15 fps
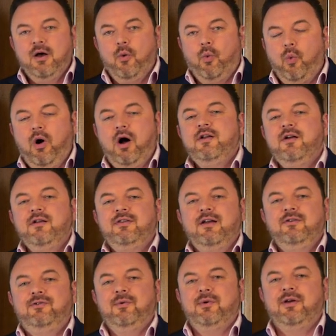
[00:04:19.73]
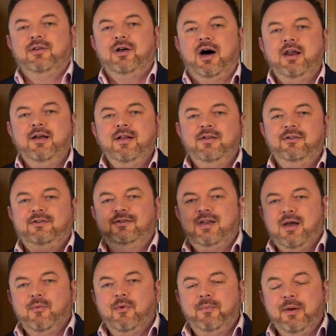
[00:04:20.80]
Why don't they do it? I don't
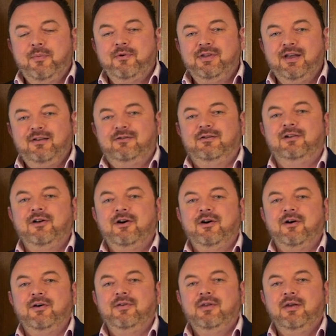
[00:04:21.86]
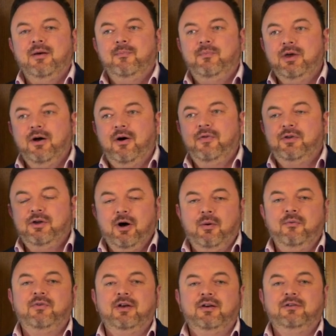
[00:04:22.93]
understand what people need to learn beyond the
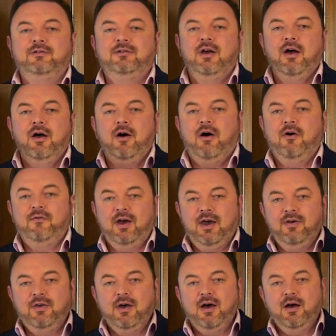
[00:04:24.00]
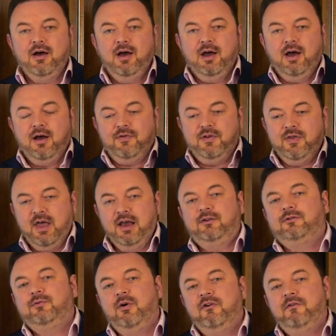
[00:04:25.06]
obvious of either the
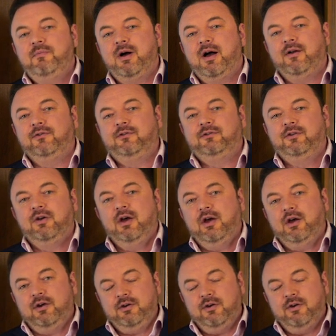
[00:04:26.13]
next 12 months,